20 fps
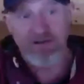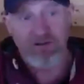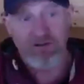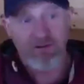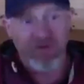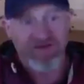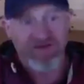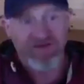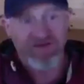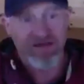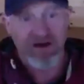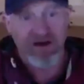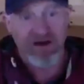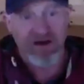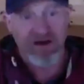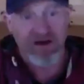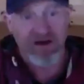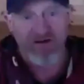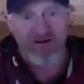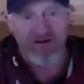we've seen over
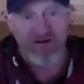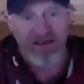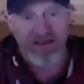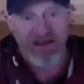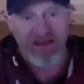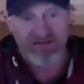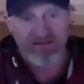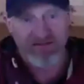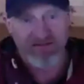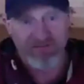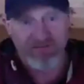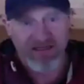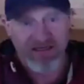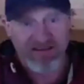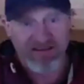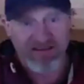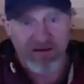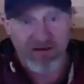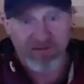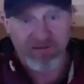the years many times,
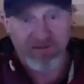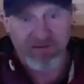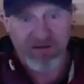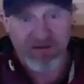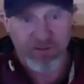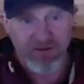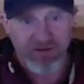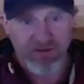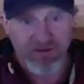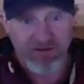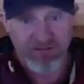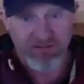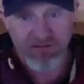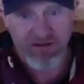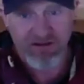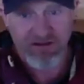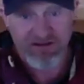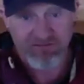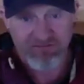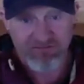but someone kind of
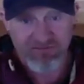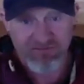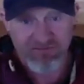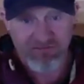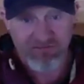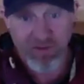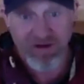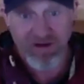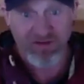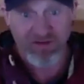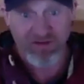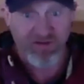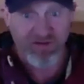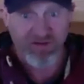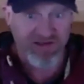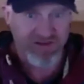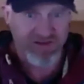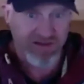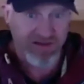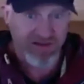went through
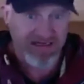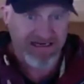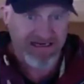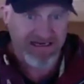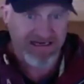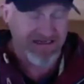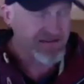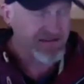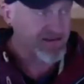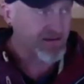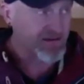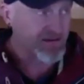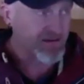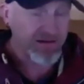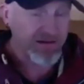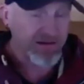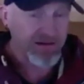this one again last night.